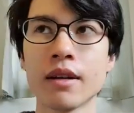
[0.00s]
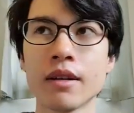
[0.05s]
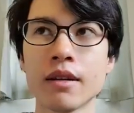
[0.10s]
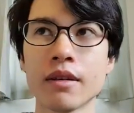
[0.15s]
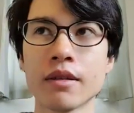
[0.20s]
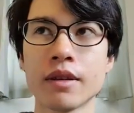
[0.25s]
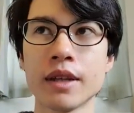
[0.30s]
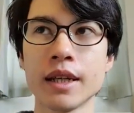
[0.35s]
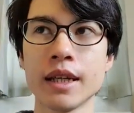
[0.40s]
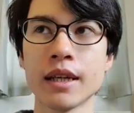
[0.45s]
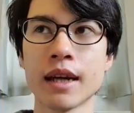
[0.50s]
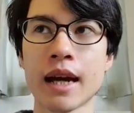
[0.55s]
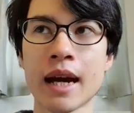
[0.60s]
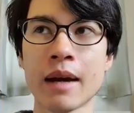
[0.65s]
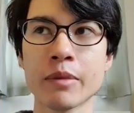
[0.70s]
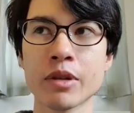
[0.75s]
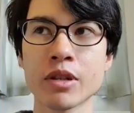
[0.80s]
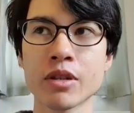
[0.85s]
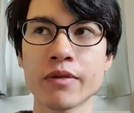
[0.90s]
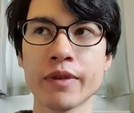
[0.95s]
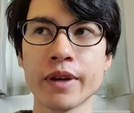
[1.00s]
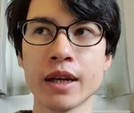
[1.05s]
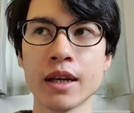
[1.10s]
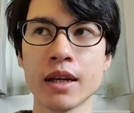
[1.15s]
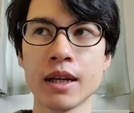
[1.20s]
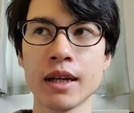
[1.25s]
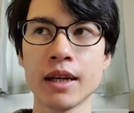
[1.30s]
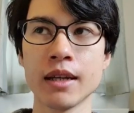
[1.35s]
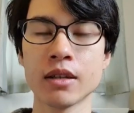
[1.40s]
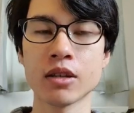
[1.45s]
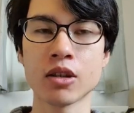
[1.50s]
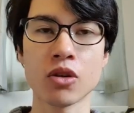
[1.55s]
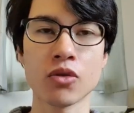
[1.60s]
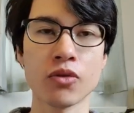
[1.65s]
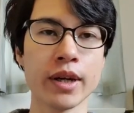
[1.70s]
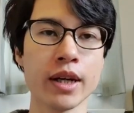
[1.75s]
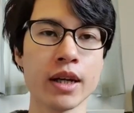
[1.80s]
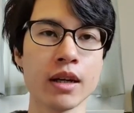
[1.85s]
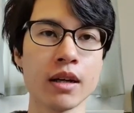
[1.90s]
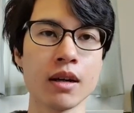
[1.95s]
The atmosphere in
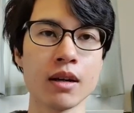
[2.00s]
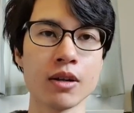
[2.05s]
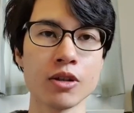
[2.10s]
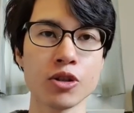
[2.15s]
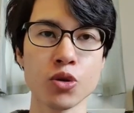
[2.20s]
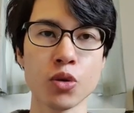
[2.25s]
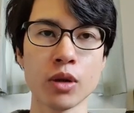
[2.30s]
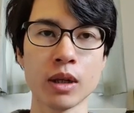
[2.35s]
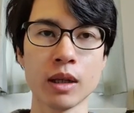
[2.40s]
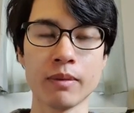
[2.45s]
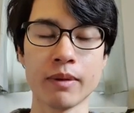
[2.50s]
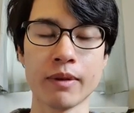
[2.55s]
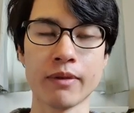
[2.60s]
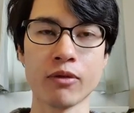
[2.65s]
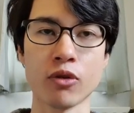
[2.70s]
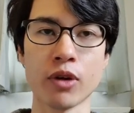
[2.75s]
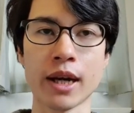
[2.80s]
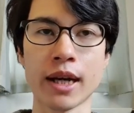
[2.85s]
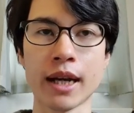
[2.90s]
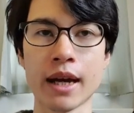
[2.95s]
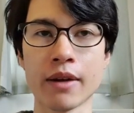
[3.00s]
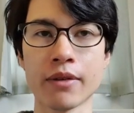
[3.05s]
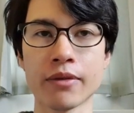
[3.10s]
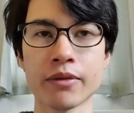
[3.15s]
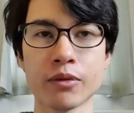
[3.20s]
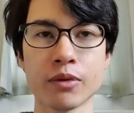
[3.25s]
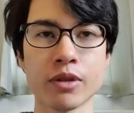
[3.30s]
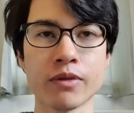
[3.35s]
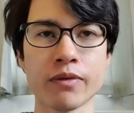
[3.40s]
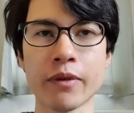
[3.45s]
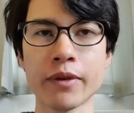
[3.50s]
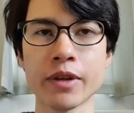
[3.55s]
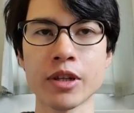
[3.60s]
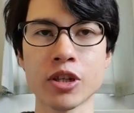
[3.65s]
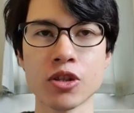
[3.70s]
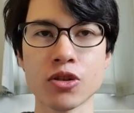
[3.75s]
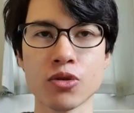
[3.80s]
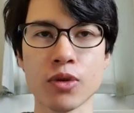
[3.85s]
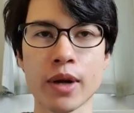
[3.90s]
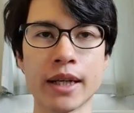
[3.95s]
Korea shortly before I left was very
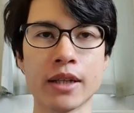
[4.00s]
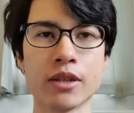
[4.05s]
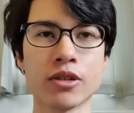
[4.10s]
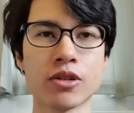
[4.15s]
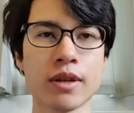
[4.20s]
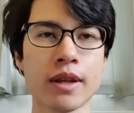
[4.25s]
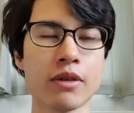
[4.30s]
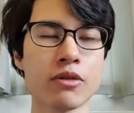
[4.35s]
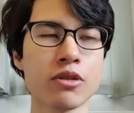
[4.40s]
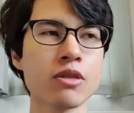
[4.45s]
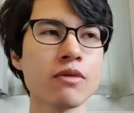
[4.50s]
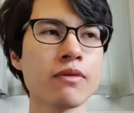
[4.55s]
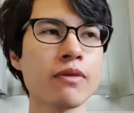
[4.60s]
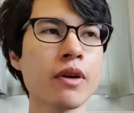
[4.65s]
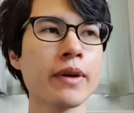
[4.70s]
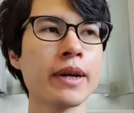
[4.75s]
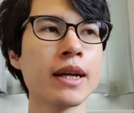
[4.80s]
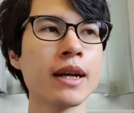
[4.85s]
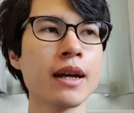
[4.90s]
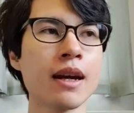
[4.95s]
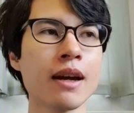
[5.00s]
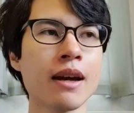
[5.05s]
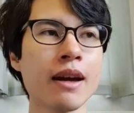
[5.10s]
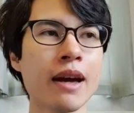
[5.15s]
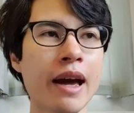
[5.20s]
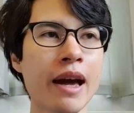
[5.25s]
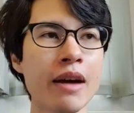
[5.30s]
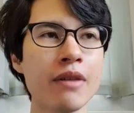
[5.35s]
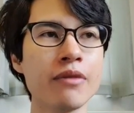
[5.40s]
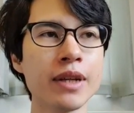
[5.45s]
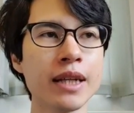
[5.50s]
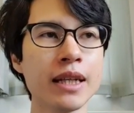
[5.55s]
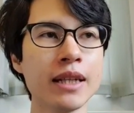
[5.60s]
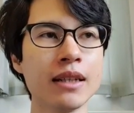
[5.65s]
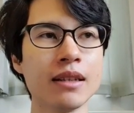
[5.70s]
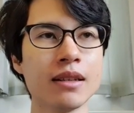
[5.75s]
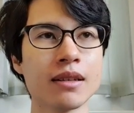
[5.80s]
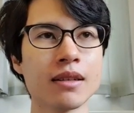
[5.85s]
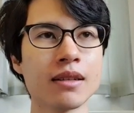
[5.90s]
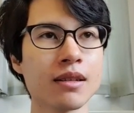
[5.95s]
strange. There was this very
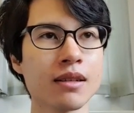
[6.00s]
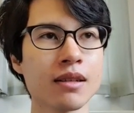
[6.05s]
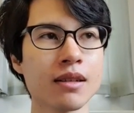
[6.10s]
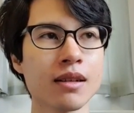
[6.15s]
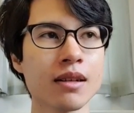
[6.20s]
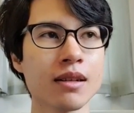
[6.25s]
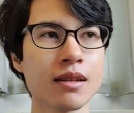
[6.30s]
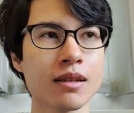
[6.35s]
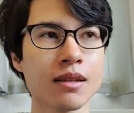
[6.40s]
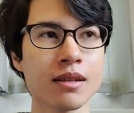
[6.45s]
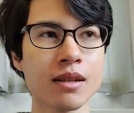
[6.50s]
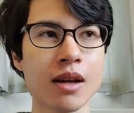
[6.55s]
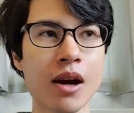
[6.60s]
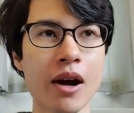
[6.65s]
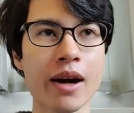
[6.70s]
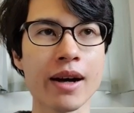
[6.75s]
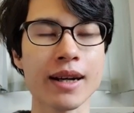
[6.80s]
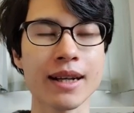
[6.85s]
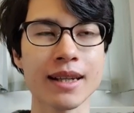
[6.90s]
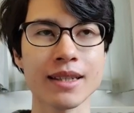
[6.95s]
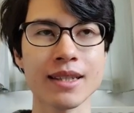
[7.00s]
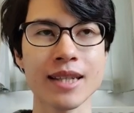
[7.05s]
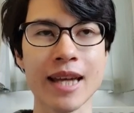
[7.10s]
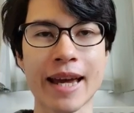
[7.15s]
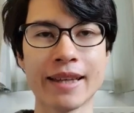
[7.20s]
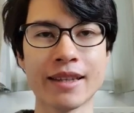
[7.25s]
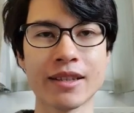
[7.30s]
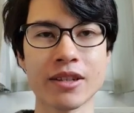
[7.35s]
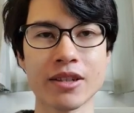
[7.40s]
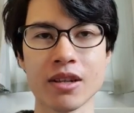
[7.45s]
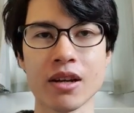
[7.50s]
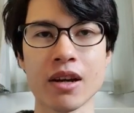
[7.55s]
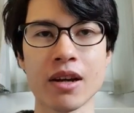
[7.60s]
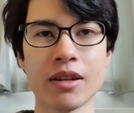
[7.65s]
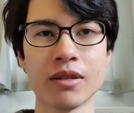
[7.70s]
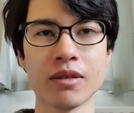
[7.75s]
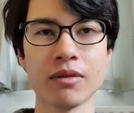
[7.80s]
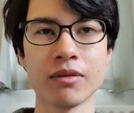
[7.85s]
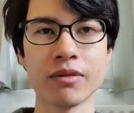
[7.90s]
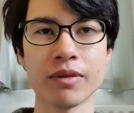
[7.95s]
heavy, dark, tense
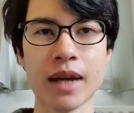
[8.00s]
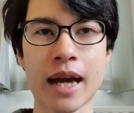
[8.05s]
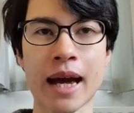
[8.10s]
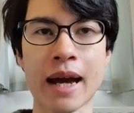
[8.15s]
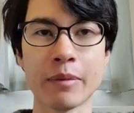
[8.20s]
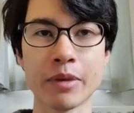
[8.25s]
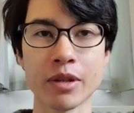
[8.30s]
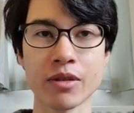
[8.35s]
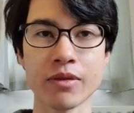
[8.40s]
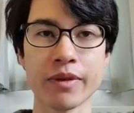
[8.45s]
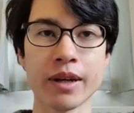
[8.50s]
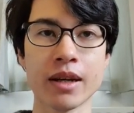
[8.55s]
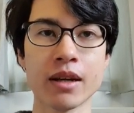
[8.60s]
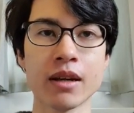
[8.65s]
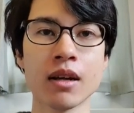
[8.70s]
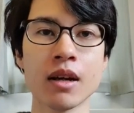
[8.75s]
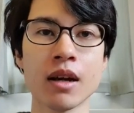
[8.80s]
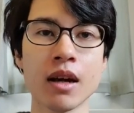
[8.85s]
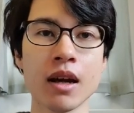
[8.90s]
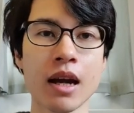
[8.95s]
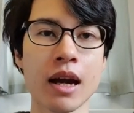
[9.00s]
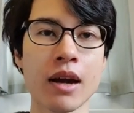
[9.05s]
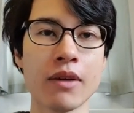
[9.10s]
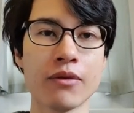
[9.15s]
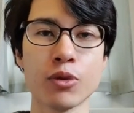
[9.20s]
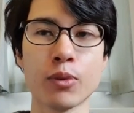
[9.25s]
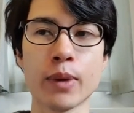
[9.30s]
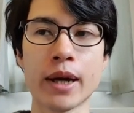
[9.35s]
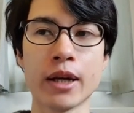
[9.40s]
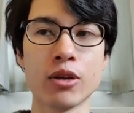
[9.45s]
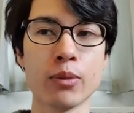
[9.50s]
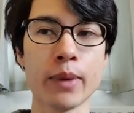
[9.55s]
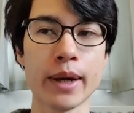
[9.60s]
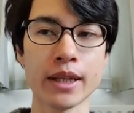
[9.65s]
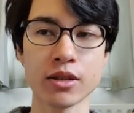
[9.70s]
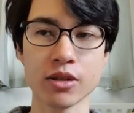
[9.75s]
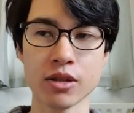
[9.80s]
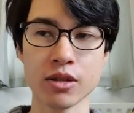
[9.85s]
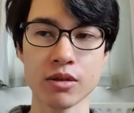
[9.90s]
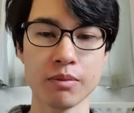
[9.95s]
kind of atmosphere everywhere you
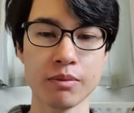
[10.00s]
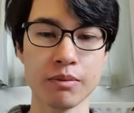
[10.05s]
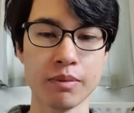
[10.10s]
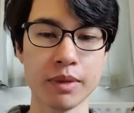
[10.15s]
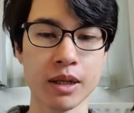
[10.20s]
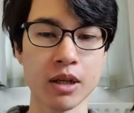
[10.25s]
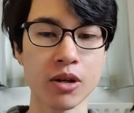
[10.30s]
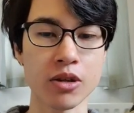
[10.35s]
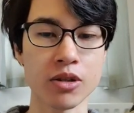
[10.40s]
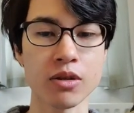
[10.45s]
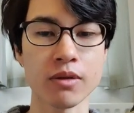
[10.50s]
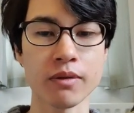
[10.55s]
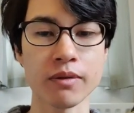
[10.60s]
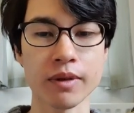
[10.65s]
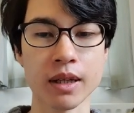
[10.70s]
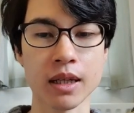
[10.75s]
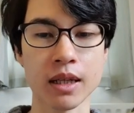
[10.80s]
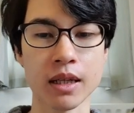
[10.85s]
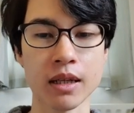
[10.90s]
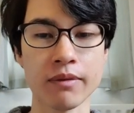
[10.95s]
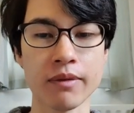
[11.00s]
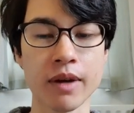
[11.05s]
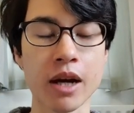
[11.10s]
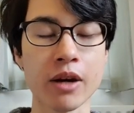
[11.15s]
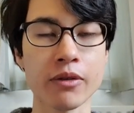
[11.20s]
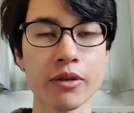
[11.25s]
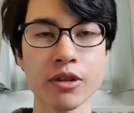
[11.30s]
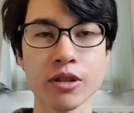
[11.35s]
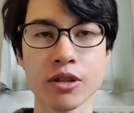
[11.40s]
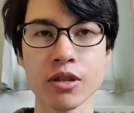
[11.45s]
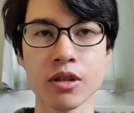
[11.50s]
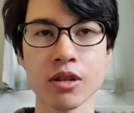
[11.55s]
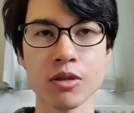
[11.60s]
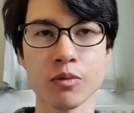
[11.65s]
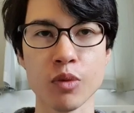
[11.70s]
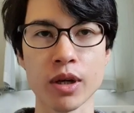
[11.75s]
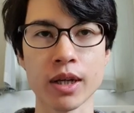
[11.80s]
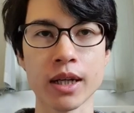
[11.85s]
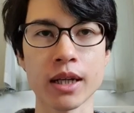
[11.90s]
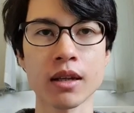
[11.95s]
went because of the virus
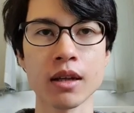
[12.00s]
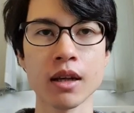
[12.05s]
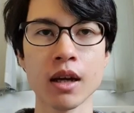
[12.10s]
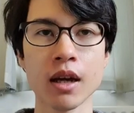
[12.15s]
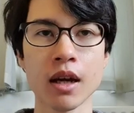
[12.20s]
spreading.